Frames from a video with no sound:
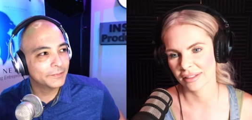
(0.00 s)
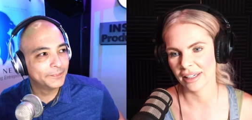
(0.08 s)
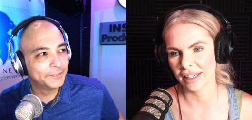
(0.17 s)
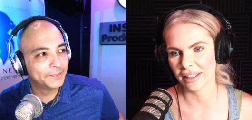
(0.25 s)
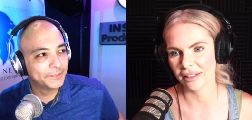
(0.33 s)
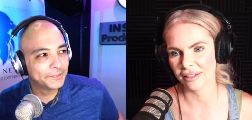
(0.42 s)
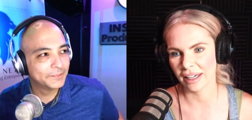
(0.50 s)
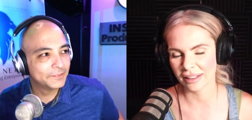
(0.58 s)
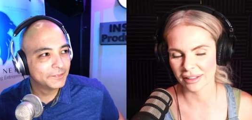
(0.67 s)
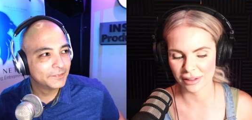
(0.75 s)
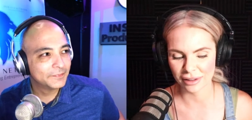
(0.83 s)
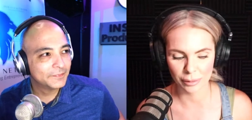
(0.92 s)
Speaker 1: I know, as
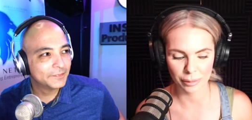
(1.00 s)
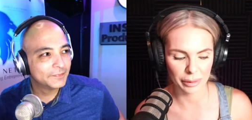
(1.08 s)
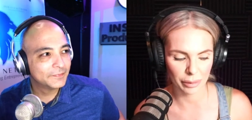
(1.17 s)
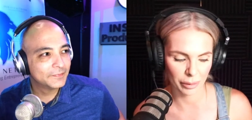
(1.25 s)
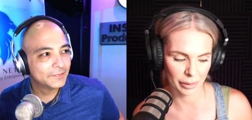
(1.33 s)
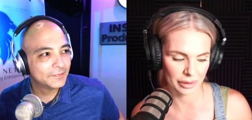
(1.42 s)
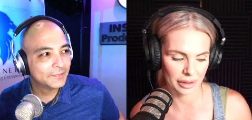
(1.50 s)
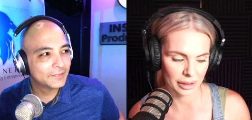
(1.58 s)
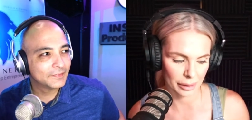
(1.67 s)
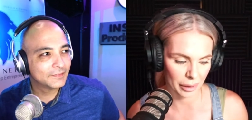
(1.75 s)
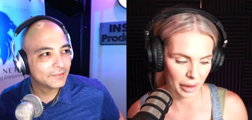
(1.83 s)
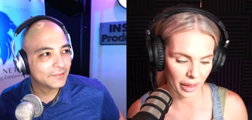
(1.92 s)
he should be, but we won't talk
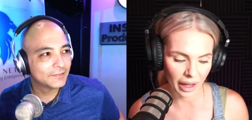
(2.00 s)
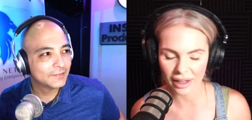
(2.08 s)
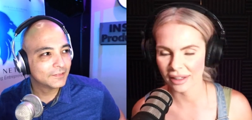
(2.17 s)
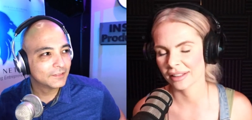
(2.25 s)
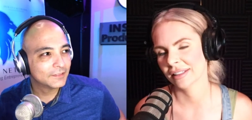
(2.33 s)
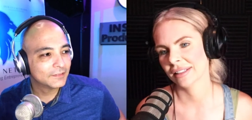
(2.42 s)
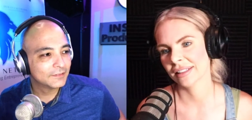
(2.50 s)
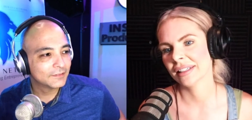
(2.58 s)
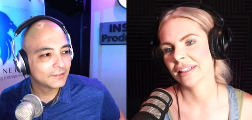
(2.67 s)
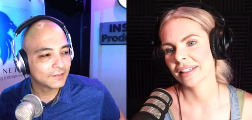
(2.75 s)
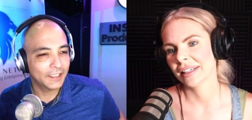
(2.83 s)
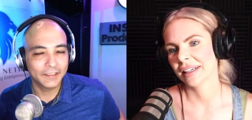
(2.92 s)
about that.
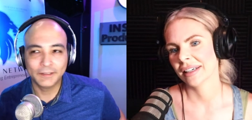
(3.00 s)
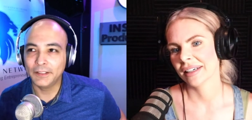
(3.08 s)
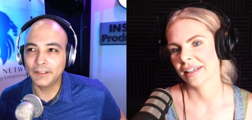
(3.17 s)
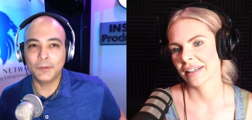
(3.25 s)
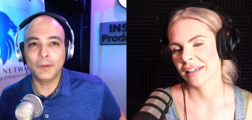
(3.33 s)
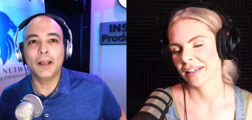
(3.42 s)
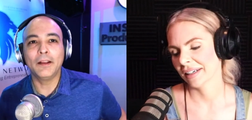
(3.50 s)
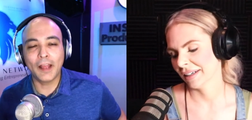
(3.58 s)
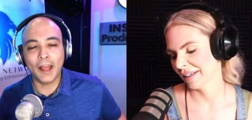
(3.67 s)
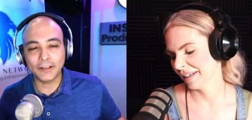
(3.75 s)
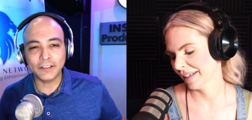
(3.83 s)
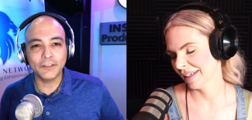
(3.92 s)
Speaker 2: Uh, uh,
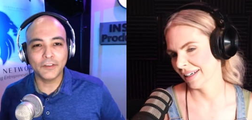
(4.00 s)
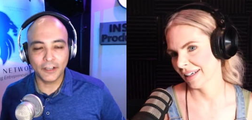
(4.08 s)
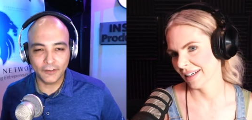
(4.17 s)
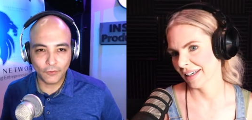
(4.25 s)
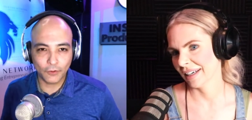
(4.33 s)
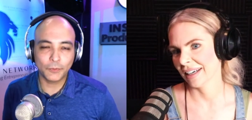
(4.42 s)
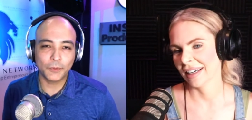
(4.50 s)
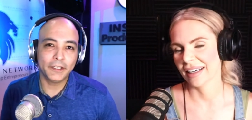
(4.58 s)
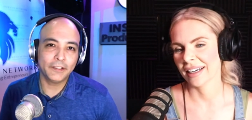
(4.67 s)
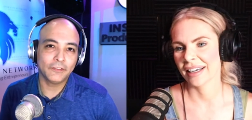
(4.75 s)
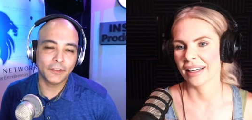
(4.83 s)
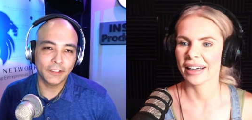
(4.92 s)
Ashley's very 420
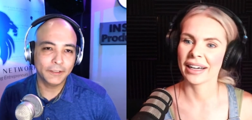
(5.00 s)
friendly.